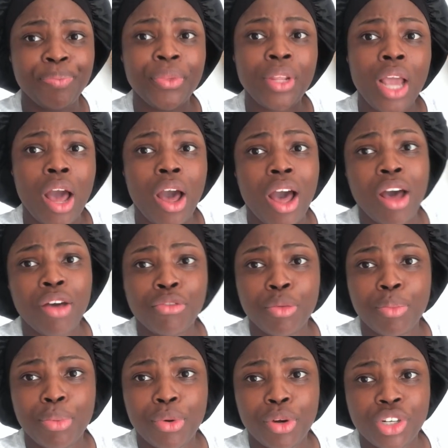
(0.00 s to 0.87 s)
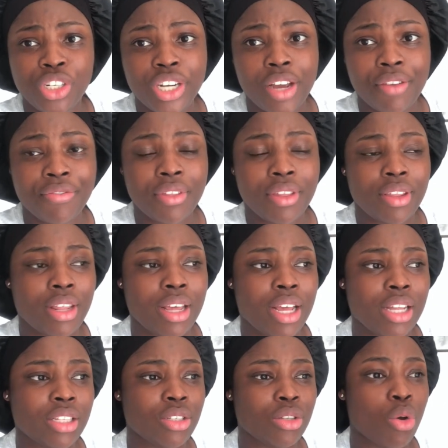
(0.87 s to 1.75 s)
I have a brunch after
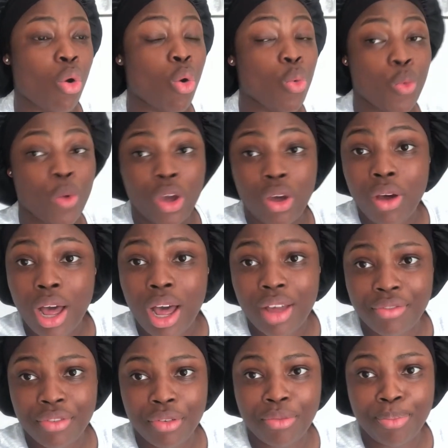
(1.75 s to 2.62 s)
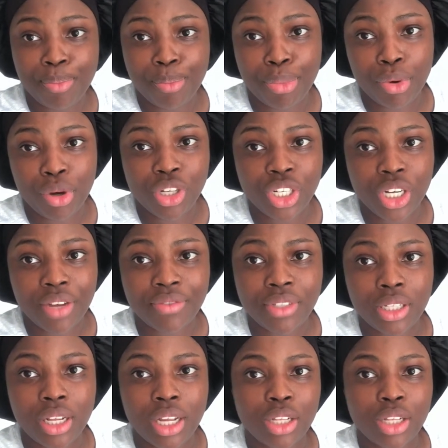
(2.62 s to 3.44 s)
that, or we'll have a brunch after that.